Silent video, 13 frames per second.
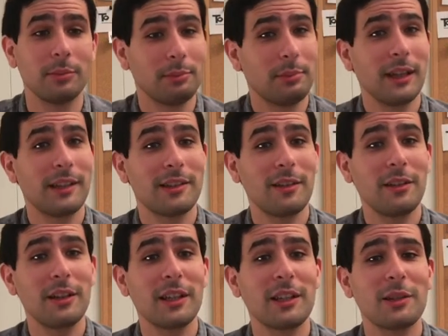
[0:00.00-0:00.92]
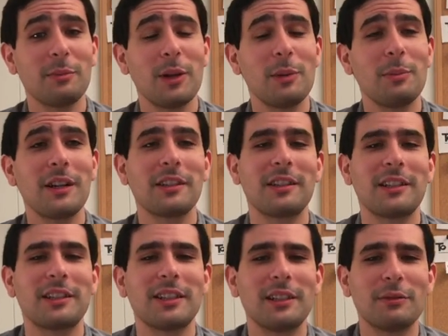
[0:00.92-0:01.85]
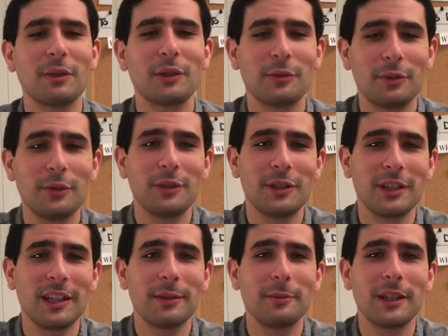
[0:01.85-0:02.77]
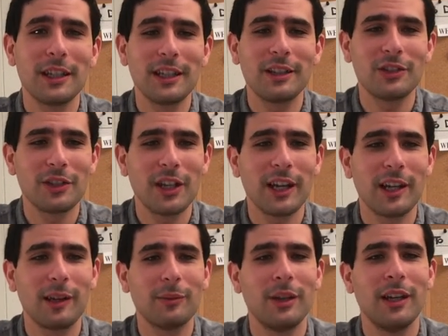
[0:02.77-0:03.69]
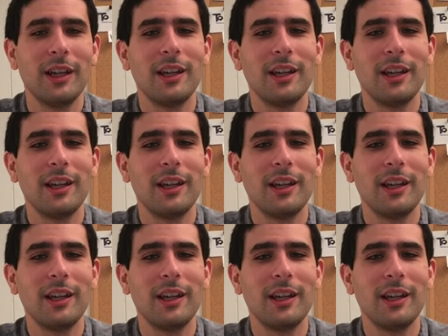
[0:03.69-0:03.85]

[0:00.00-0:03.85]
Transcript: by installing a small box that delivers food to them each time